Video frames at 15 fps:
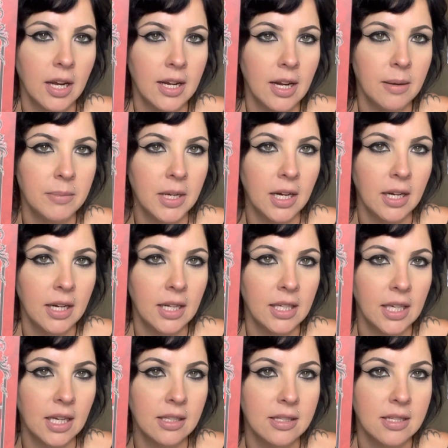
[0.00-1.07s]
and I'm not
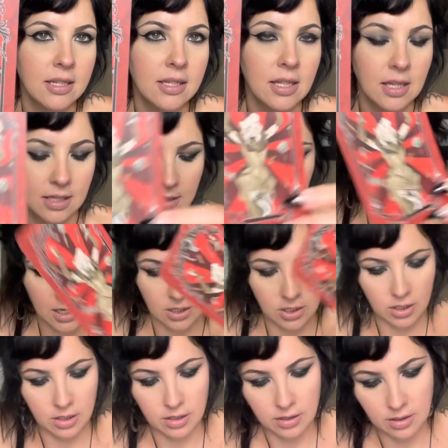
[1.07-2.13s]
against these
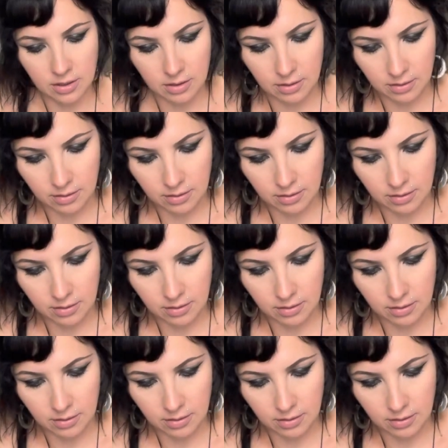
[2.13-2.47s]
majors.